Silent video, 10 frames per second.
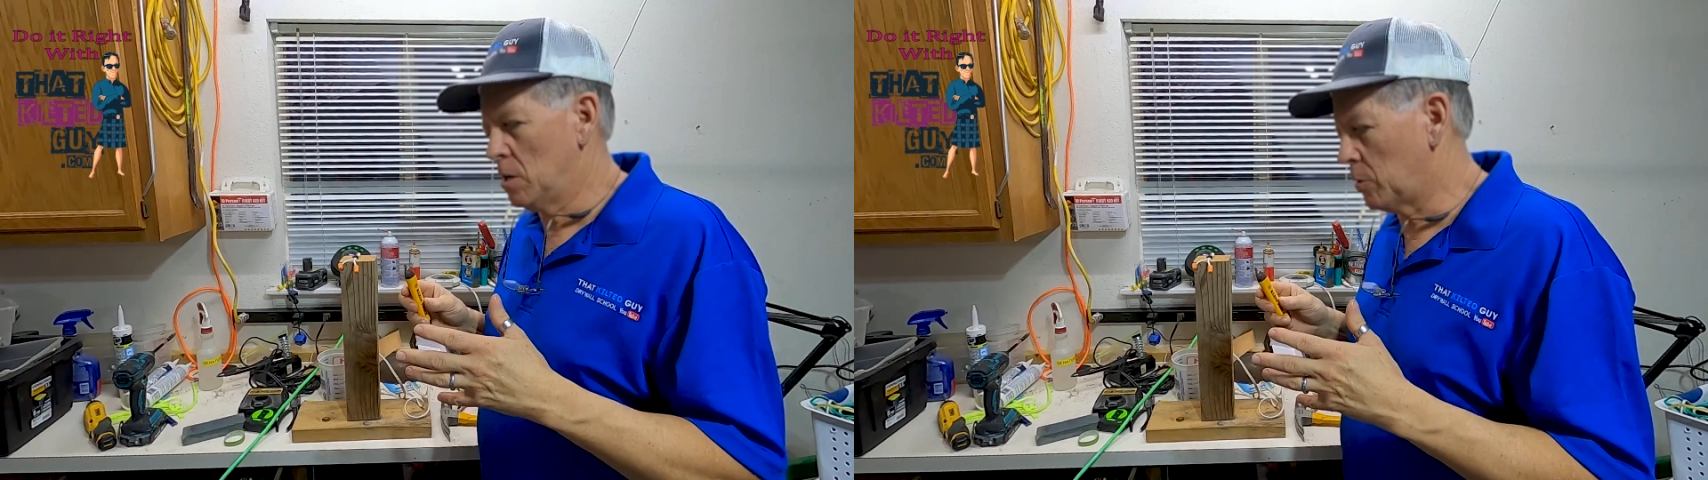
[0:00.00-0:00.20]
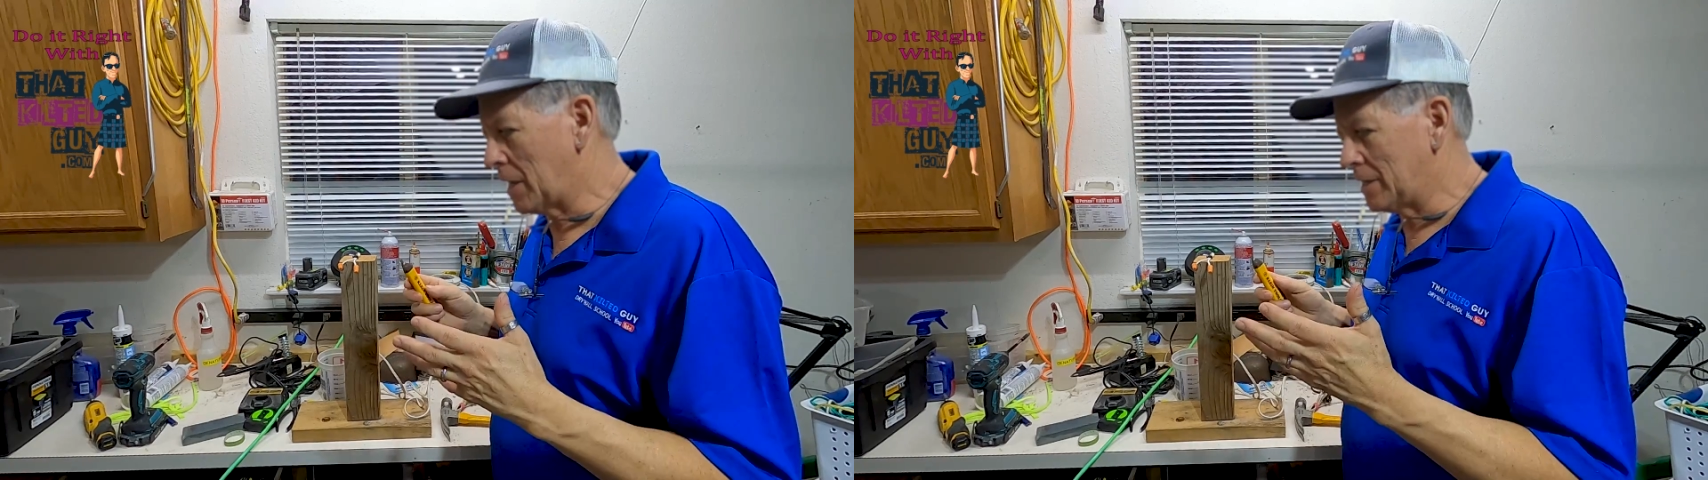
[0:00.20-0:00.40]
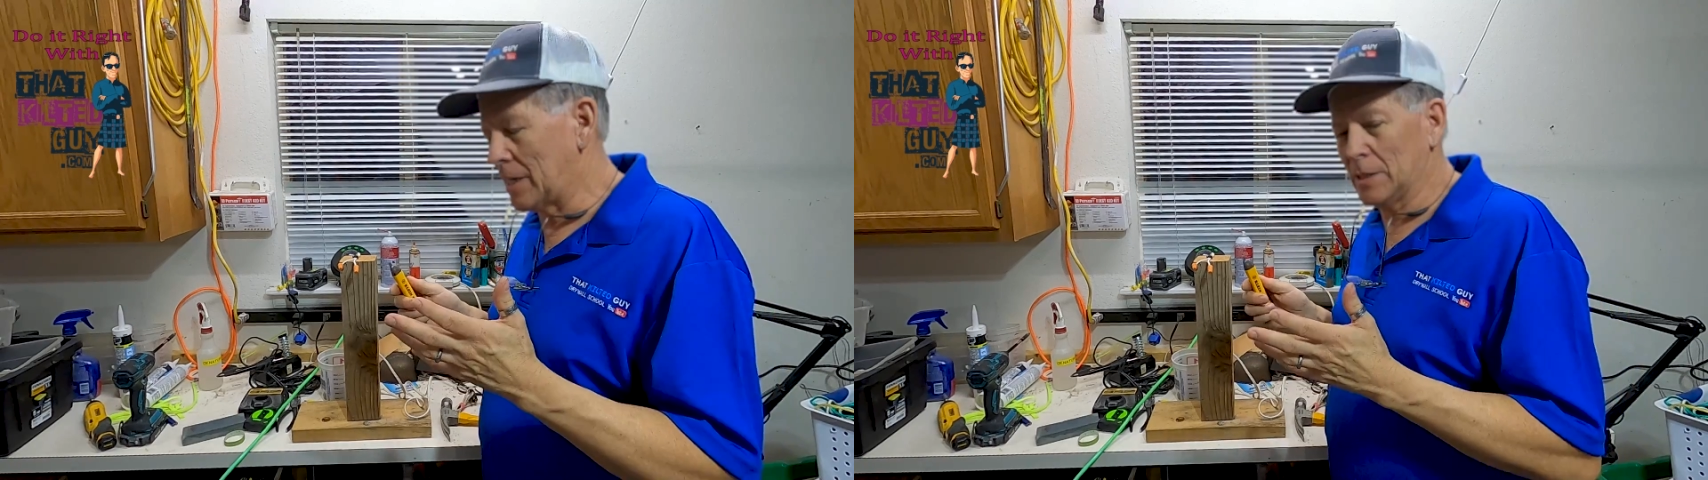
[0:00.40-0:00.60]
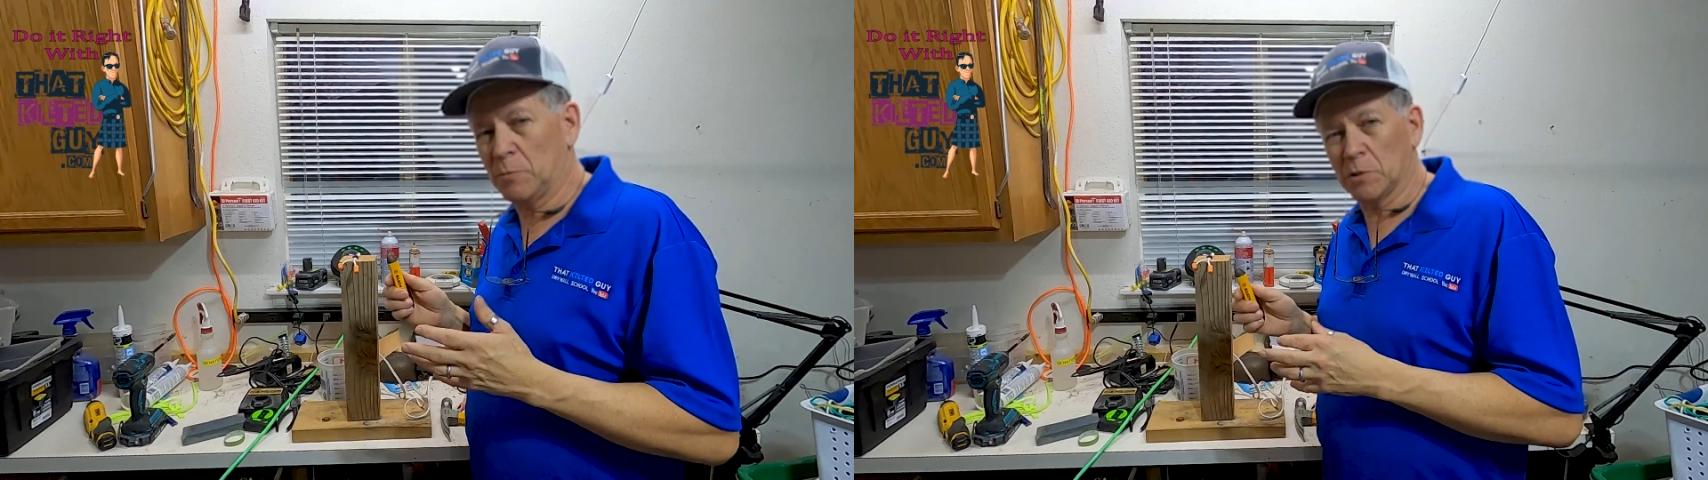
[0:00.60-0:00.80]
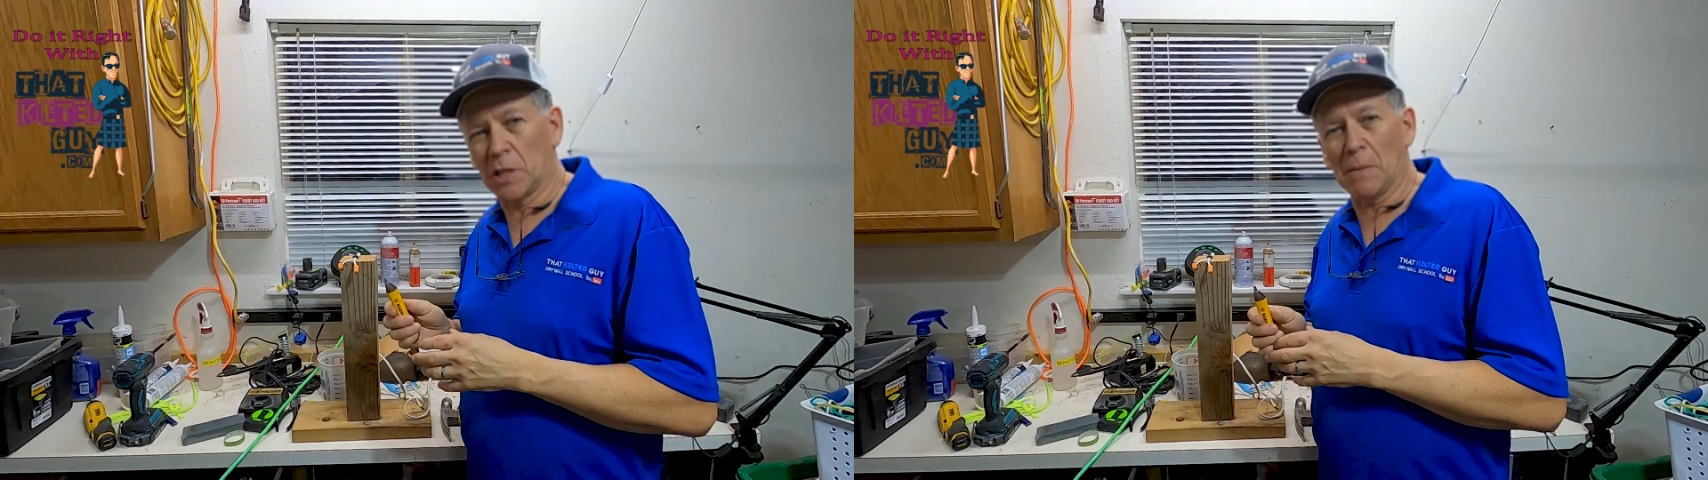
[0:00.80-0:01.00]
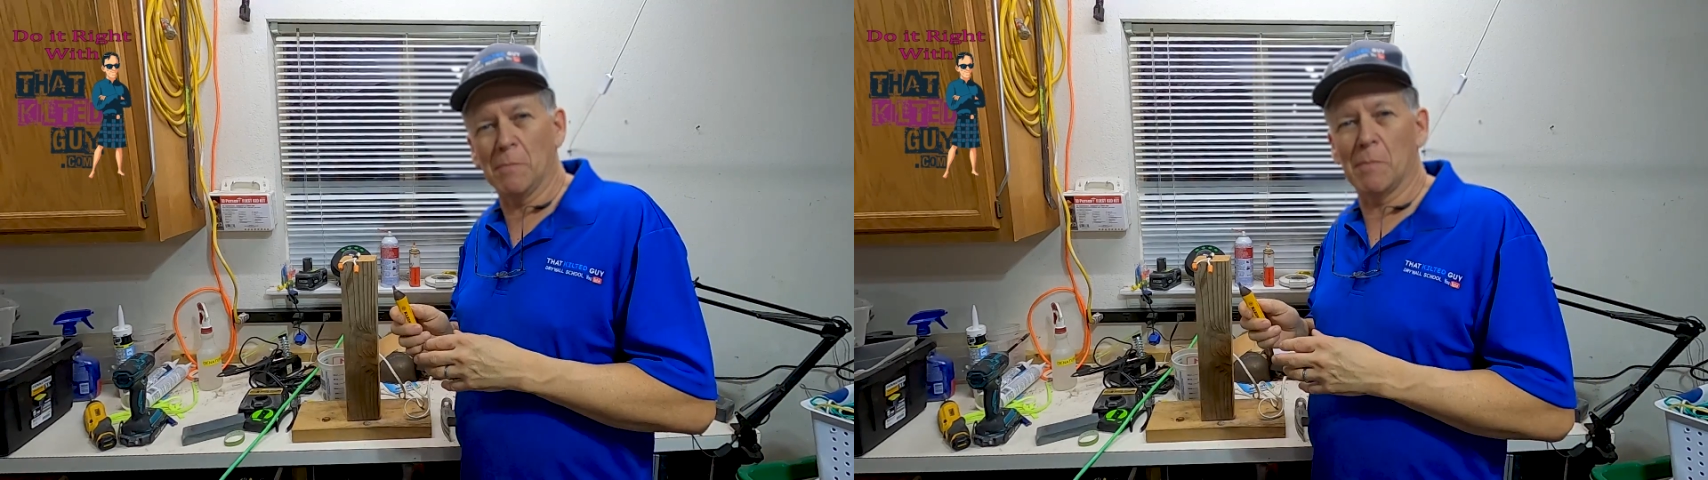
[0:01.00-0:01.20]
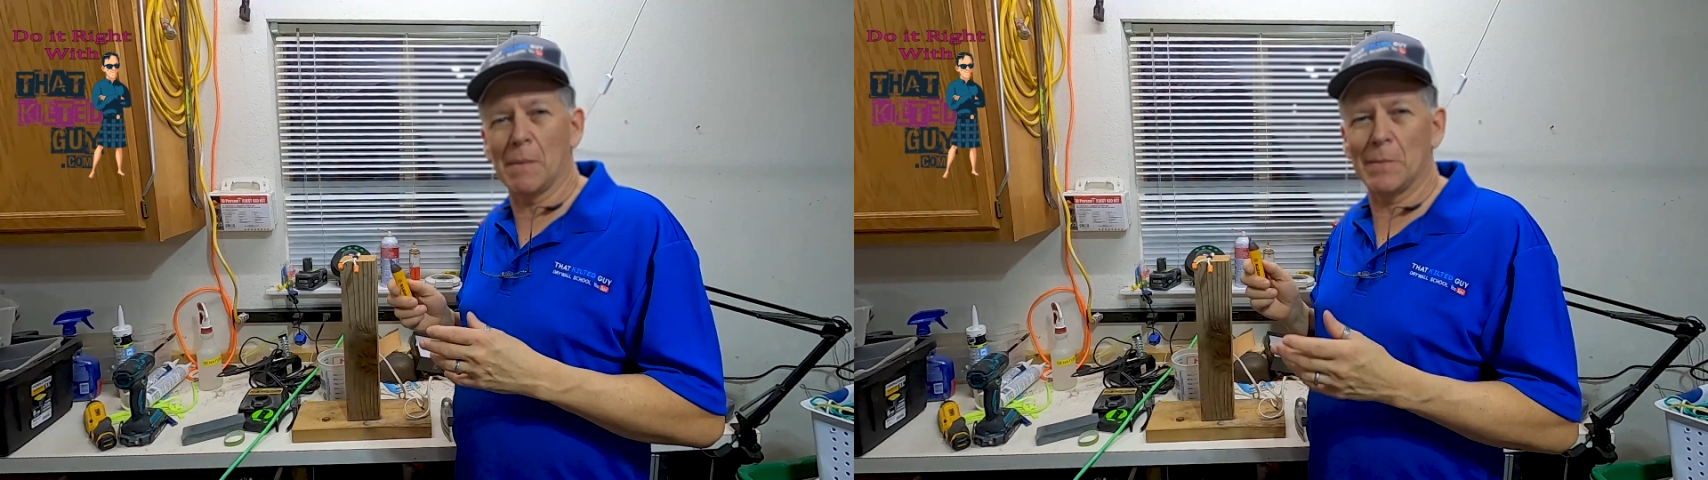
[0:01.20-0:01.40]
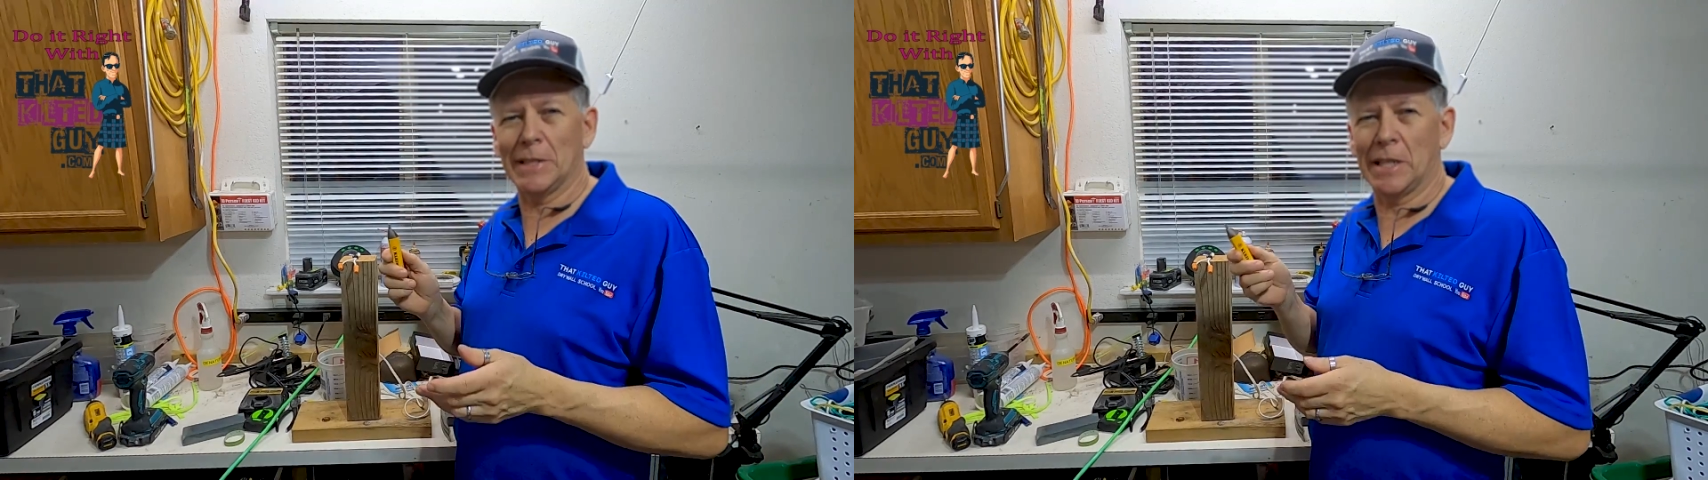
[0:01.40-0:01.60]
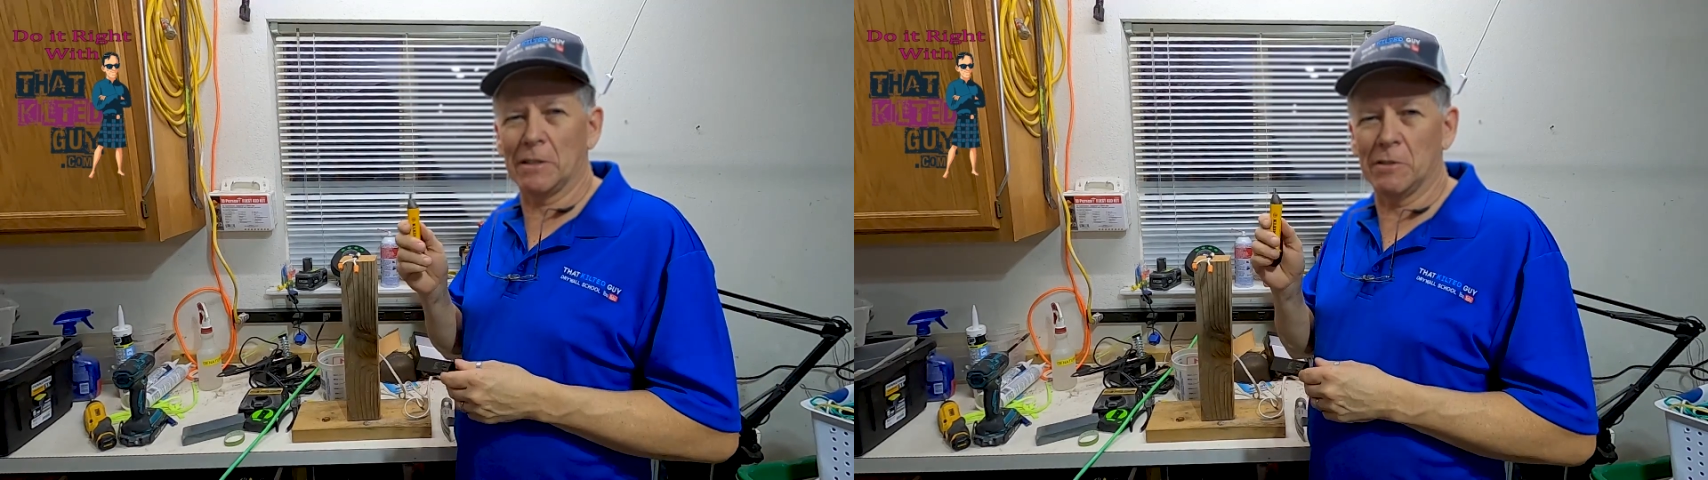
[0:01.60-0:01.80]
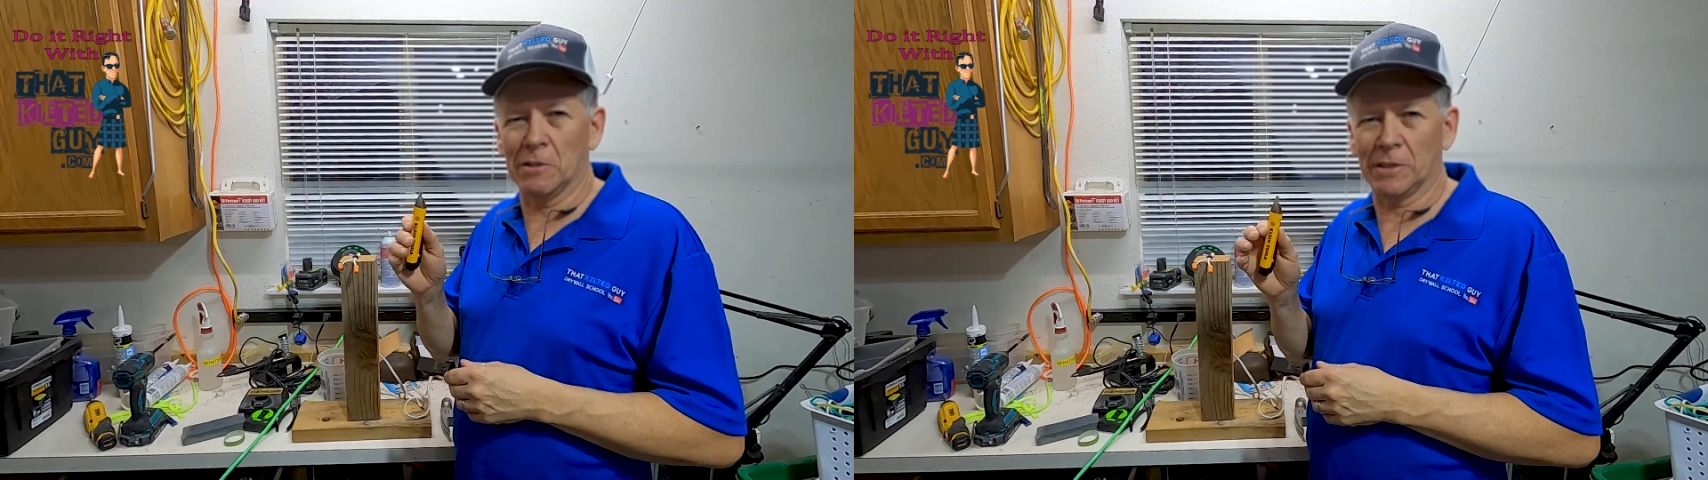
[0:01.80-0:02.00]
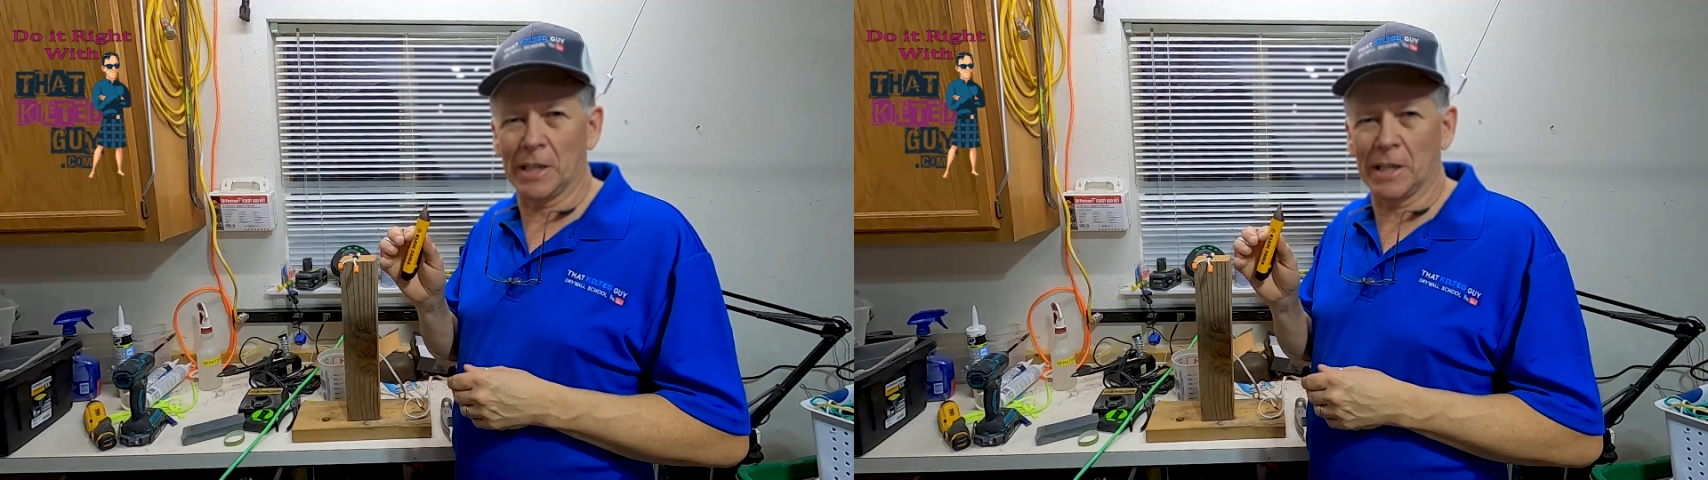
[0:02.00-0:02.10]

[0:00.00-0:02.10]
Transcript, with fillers: Okay, thanks for stopping by my channel here at